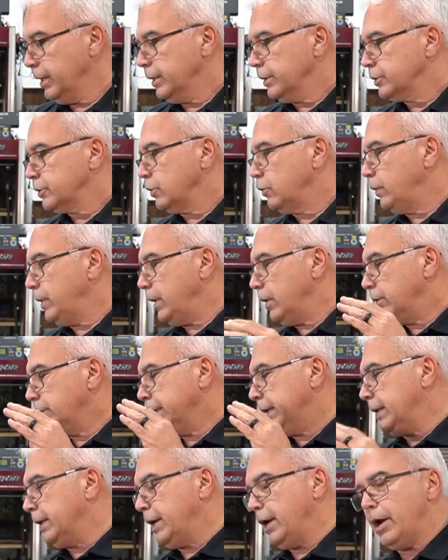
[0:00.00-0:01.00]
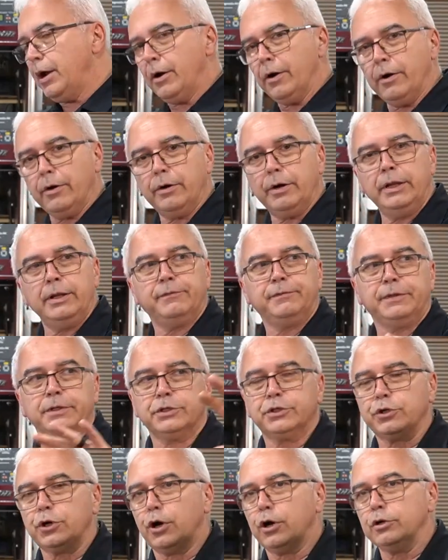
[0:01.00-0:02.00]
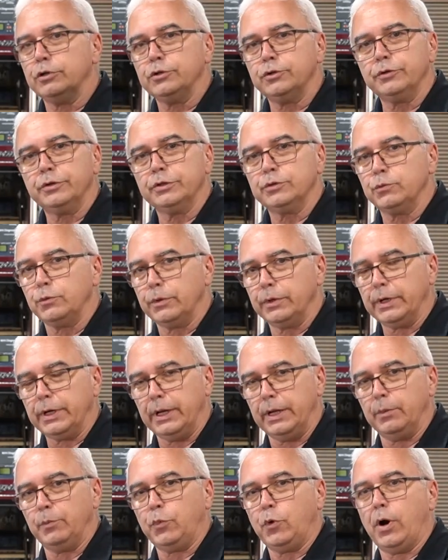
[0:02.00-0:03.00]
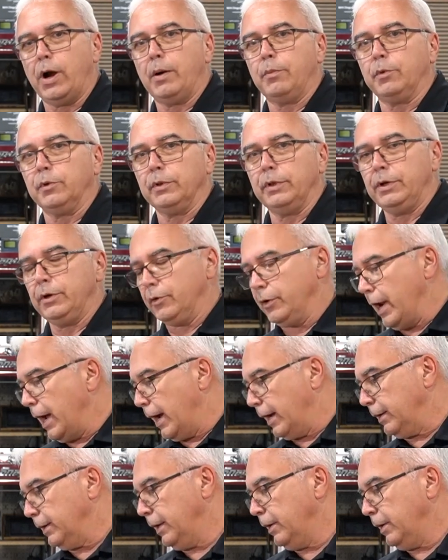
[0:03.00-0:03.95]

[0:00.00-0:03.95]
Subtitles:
So we only care if the charger is working properly or not.